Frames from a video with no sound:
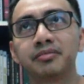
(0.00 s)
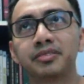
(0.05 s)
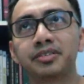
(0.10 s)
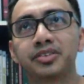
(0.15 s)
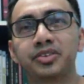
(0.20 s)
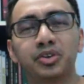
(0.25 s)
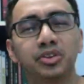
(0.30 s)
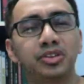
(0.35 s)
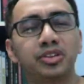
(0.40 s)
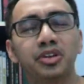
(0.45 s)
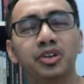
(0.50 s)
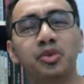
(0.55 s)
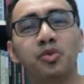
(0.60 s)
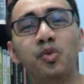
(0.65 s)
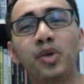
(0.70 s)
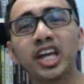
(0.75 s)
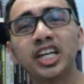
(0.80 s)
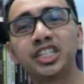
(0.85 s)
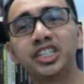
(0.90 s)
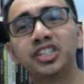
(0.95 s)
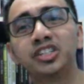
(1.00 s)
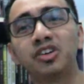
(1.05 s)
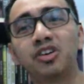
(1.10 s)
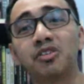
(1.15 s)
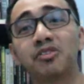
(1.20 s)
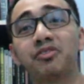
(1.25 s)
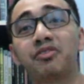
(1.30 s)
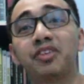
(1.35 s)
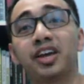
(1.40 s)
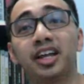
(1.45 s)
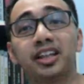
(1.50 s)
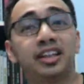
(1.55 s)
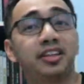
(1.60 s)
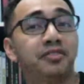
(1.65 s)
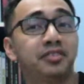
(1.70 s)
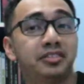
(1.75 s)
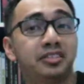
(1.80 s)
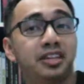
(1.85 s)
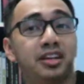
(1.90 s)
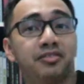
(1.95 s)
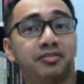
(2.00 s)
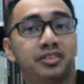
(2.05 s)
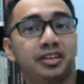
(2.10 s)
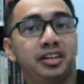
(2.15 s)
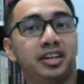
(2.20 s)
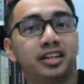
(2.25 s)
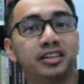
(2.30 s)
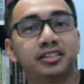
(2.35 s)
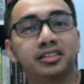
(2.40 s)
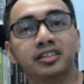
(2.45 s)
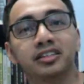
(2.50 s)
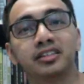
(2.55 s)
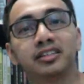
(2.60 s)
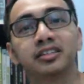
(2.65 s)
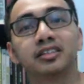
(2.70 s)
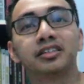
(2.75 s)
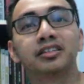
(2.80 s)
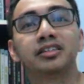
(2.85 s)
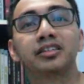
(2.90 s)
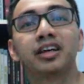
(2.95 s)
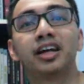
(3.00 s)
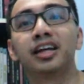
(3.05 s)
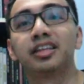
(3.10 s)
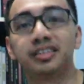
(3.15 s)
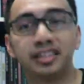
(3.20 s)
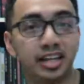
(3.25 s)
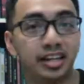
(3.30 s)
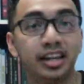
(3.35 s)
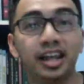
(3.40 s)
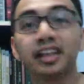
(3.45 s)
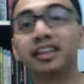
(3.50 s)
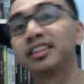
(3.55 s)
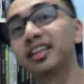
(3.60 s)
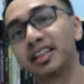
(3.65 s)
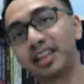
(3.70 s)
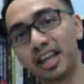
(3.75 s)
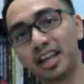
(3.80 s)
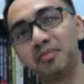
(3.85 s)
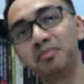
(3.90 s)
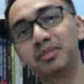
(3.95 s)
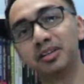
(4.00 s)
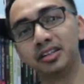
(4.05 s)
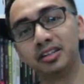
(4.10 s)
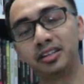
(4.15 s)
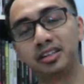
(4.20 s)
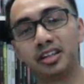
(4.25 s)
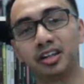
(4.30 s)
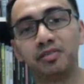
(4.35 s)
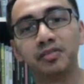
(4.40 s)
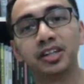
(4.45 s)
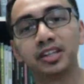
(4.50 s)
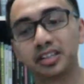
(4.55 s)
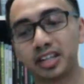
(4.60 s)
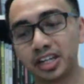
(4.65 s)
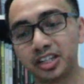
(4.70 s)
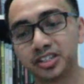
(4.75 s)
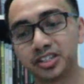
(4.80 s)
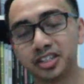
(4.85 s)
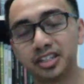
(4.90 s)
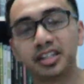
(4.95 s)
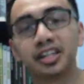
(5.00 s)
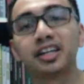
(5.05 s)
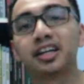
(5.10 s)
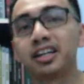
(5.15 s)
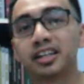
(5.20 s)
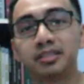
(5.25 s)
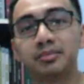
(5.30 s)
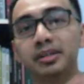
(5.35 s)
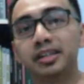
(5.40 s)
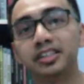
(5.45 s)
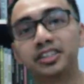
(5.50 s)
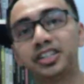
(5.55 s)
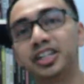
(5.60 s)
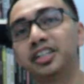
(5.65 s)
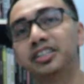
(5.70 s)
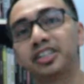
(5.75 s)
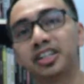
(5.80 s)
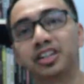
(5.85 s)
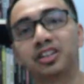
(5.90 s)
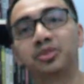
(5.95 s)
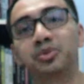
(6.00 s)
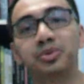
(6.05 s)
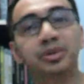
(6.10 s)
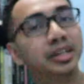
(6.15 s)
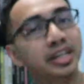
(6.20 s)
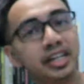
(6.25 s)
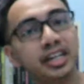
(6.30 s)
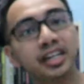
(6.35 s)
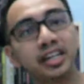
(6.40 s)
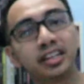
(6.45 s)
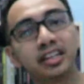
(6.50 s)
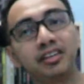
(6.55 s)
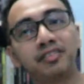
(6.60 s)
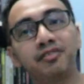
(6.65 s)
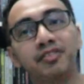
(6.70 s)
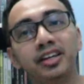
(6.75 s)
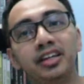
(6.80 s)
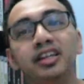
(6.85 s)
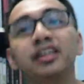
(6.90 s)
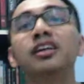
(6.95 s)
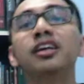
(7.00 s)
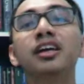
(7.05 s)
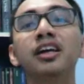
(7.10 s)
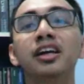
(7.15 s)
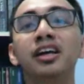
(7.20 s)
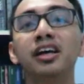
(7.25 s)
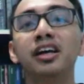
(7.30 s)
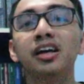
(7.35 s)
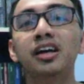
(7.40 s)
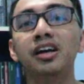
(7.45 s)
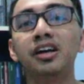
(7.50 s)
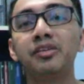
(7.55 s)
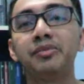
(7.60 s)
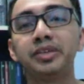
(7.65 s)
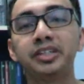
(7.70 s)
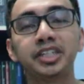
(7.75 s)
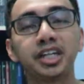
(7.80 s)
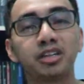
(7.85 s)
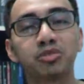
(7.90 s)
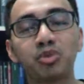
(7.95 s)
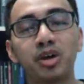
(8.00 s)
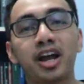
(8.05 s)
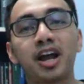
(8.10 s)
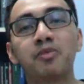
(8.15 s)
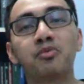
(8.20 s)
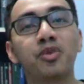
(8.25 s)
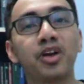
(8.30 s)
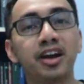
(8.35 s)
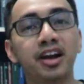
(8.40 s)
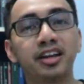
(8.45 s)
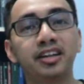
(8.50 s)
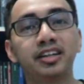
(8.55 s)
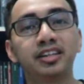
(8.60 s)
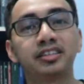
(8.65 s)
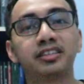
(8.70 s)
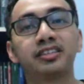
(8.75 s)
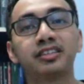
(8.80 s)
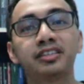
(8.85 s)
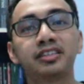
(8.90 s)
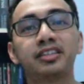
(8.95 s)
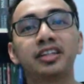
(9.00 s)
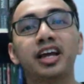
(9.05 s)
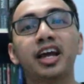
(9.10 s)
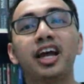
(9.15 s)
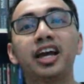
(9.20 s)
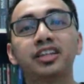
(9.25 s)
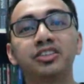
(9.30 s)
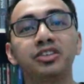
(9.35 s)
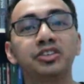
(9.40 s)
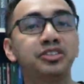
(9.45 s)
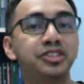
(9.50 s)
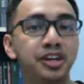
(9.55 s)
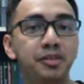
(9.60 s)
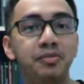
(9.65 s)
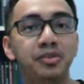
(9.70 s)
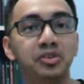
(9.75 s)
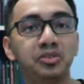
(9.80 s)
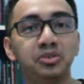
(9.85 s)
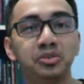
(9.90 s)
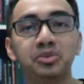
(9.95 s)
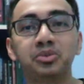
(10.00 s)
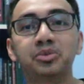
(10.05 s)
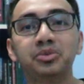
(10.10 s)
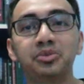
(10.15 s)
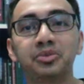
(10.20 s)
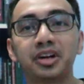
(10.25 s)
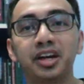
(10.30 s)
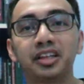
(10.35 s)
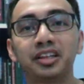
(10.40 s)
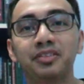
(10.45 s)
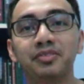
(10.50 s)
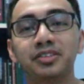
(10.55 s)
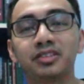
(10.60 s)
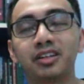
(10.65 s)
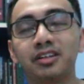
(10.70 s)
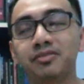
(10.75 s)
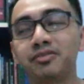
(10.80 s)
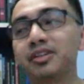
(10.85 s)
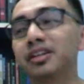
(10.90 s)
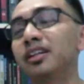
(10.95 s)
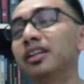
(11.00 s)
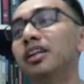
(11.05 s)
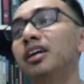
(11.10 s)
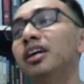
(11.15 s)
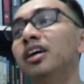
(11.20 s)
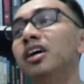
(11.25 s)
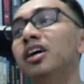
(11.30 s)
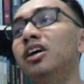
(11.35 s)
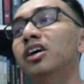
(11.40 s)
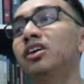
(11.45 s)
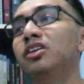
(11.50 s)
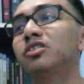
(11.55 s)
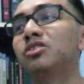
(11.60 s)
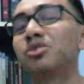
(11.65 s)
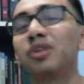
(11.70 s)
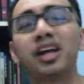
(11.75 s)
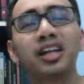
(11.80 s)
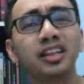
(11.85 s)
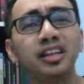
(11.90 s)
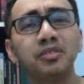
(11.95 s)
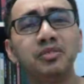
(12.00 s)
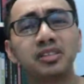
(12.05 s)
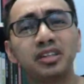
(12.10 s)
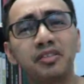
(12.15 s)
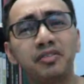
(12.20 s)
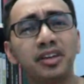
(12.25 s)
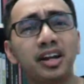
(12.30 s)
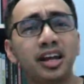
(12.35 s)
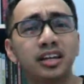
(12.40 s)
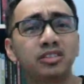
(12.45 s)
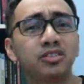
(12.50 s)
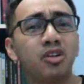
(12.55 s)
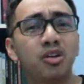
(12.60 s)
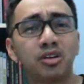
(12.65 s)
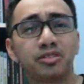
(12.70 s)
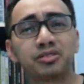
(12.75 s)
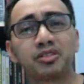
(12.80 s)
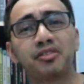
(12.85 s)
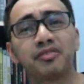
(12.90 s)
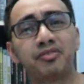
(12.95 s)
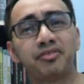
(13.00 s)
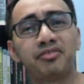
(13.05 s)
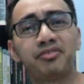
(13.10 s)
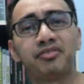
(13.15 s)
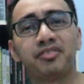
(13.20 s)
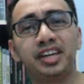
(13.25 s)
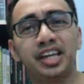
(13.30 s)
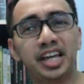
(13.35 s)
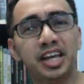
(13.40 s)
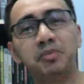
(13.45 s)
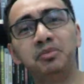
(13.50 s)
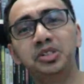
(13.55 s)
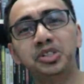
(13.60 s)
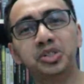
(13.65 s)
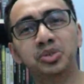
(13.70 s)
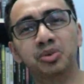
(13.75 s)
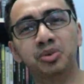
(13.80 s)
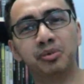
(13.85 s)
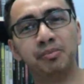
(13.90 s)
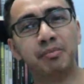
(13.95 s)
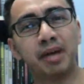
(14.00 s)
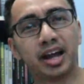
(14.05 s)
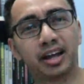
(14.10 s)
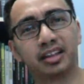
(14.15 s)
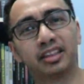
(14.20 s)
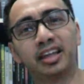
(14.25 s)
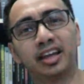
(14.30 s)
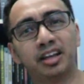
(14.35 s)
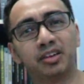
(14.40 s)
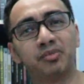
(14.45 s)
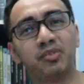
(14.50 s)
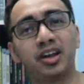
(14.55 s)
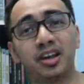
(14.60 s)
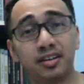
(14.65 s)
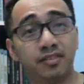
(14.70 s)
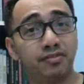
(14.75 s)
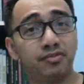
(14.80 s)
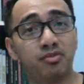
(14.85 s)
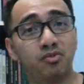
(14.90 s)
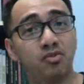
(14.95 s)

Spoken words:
continuation of NTV7 as an entertainment TV station. It has been changed to DD TV, which is why I'm wearing this as a tribute to NTV7. So NTV7 has lots of game show back then. We have